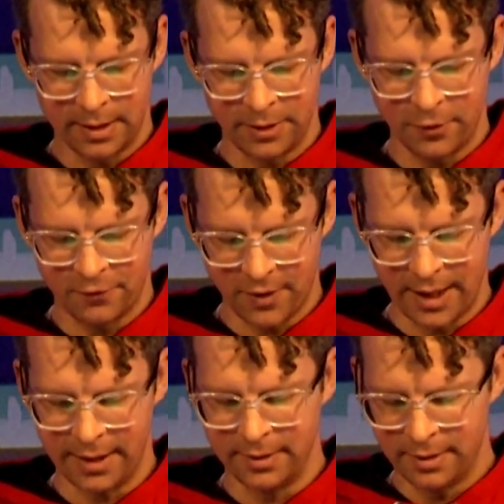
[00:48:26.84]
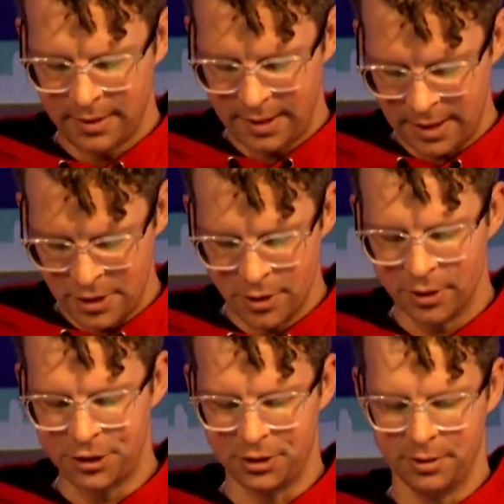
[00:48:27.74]
who find and
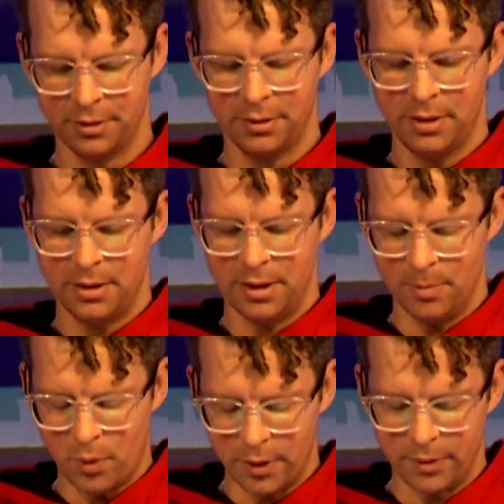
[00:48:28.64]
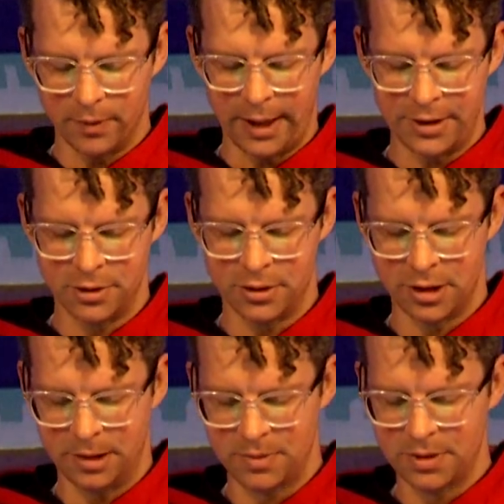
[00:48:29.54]
nurture the important
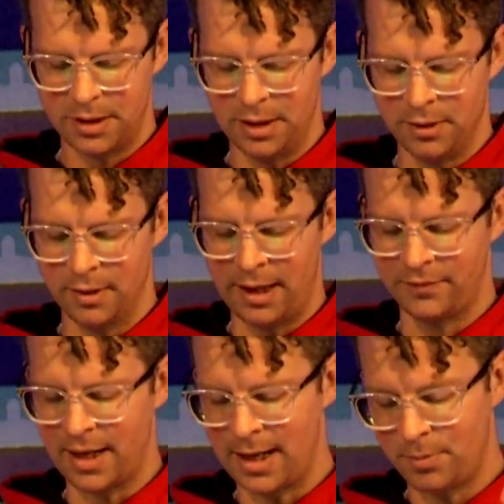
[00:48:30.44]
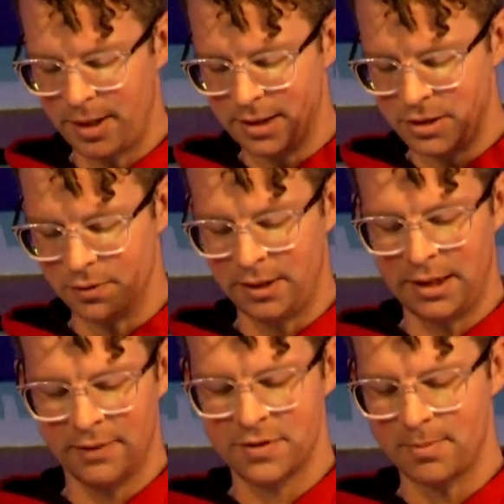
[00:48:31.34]
relationships in their life. God, I pray that You would
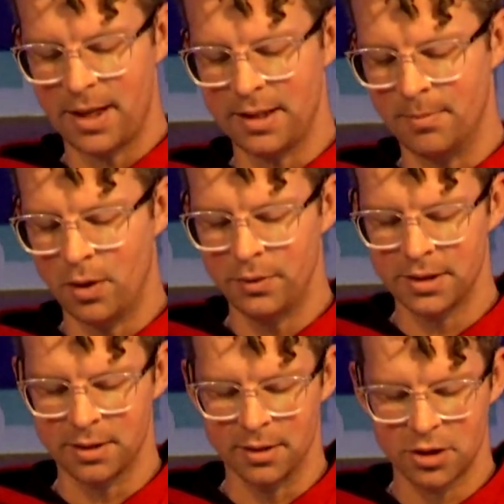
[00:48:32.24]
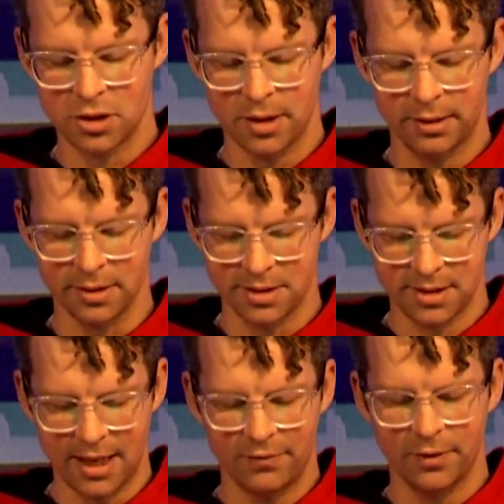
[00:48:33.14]
give somebody the boldness and the strength to
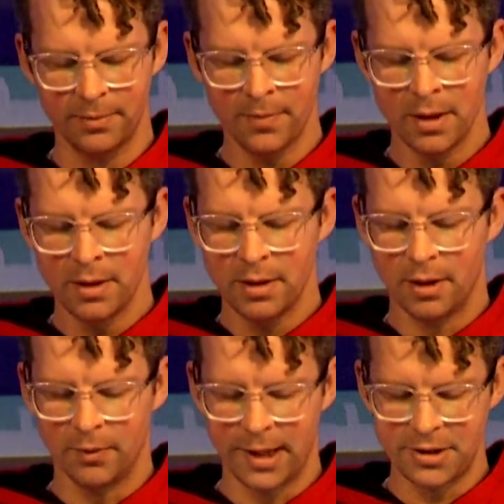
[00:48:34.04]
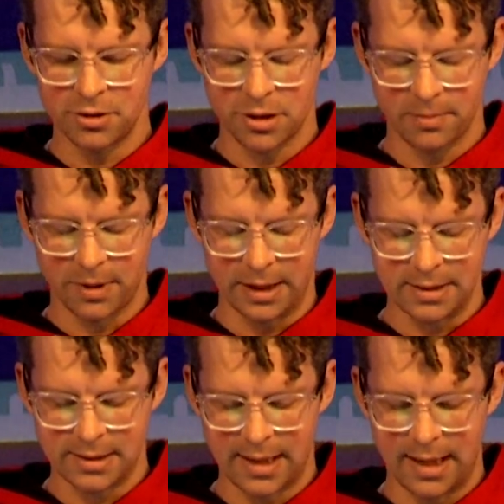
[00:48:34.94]
sever a relationship that
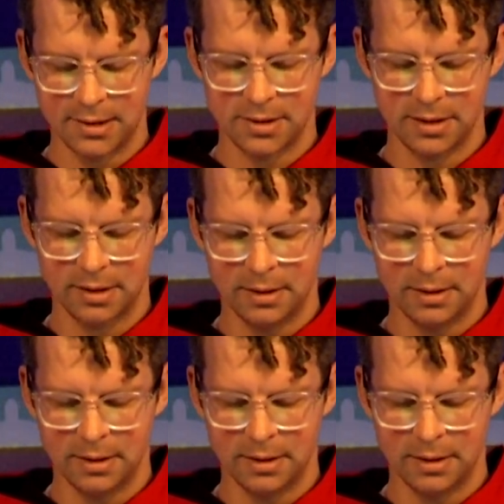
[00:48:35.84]
is toxic.